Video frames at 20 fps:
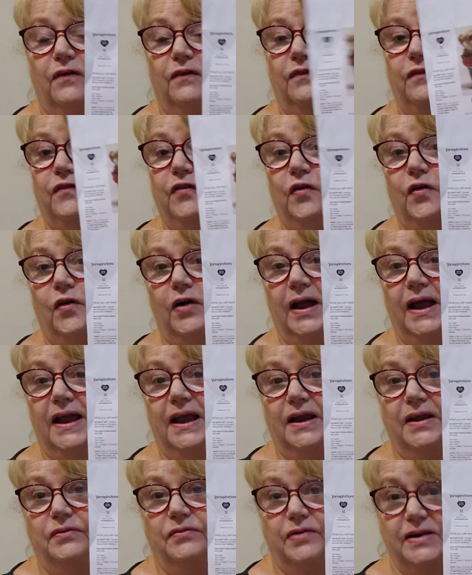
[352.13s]
for
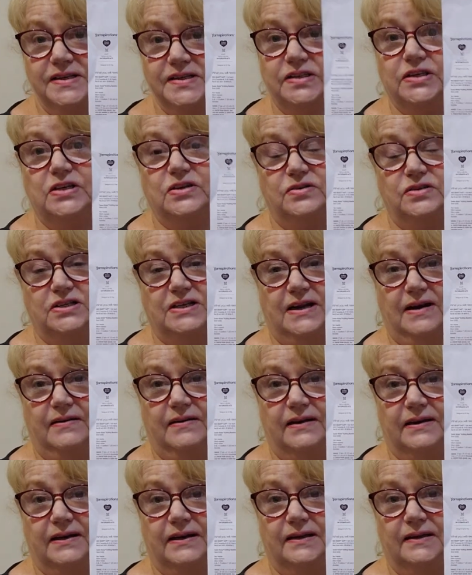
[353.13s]
a rescue
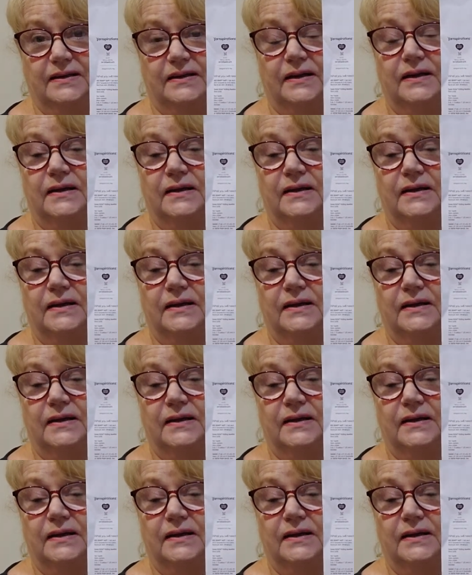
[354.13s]
charity